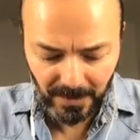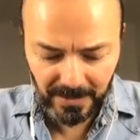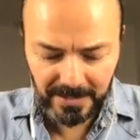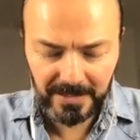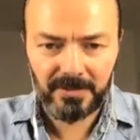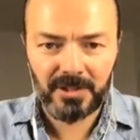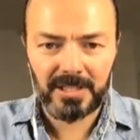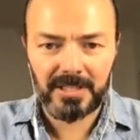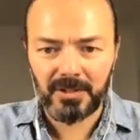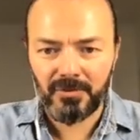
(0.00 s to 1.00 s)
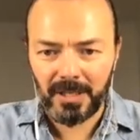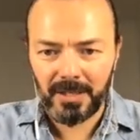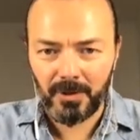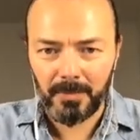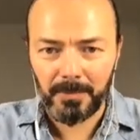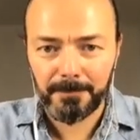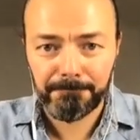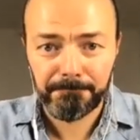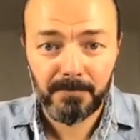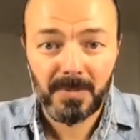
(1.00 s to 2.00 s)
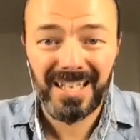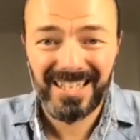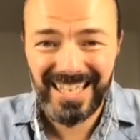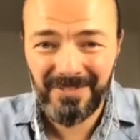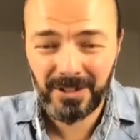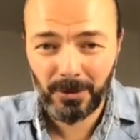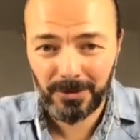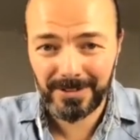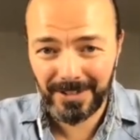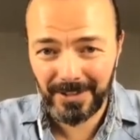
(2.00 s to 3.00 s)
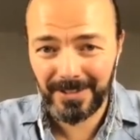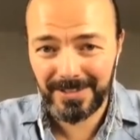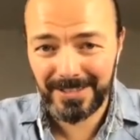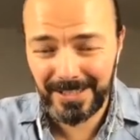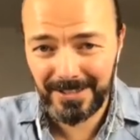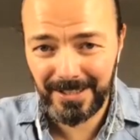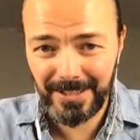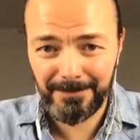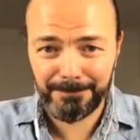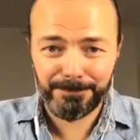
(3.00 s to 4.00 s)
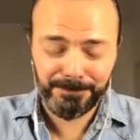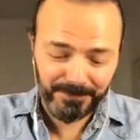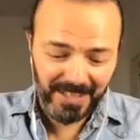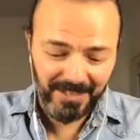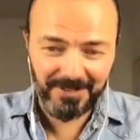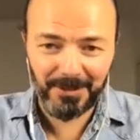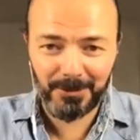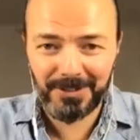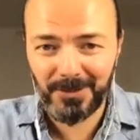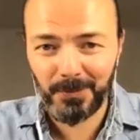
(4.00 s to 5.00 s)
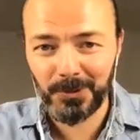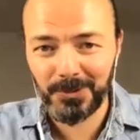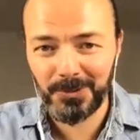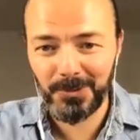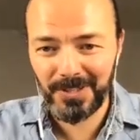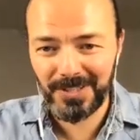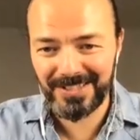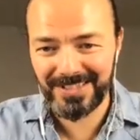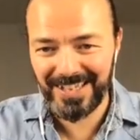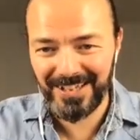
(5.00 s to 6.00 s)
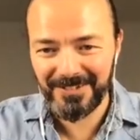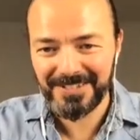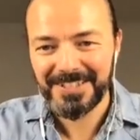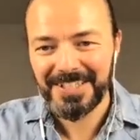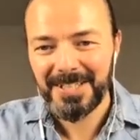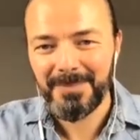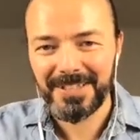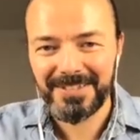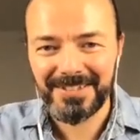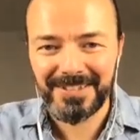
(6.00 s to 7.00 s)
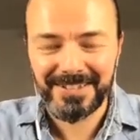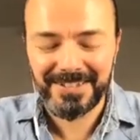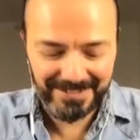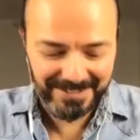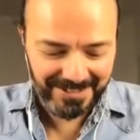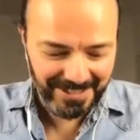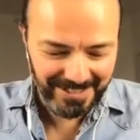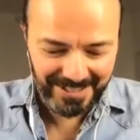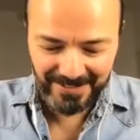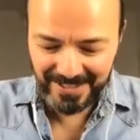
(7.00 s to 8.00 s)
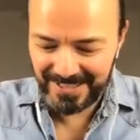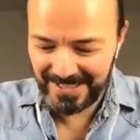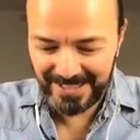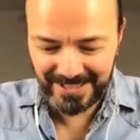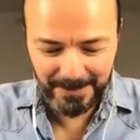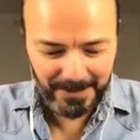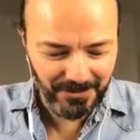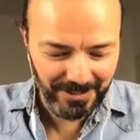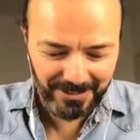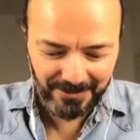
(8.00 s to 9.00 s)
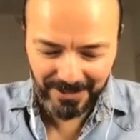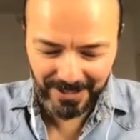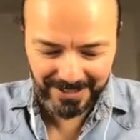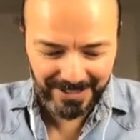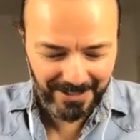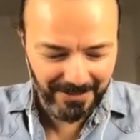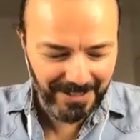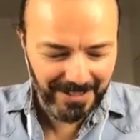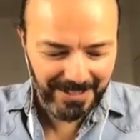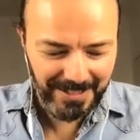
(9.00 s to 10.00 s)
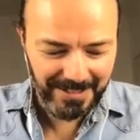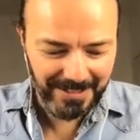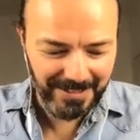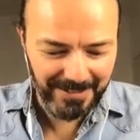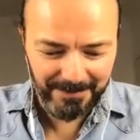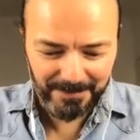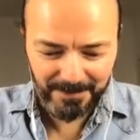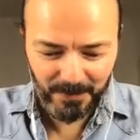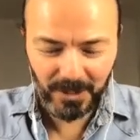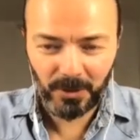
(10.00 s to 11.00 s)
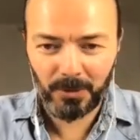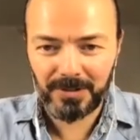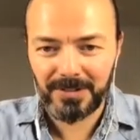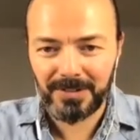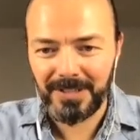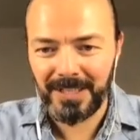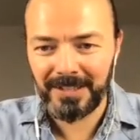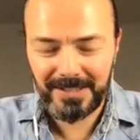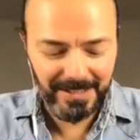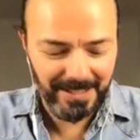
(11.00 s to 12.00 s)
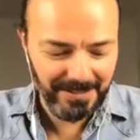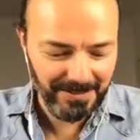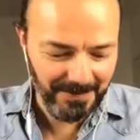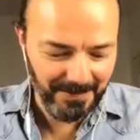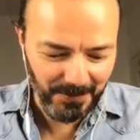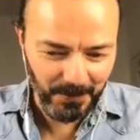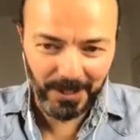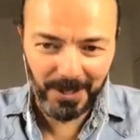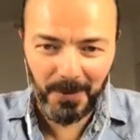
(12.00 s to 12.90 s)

It's just like drag and drop. Evernote did this yesterday. Evernote didn't want to do this now, but uh, just as, as, I demonstrated right now, uh, OneNote understands what I,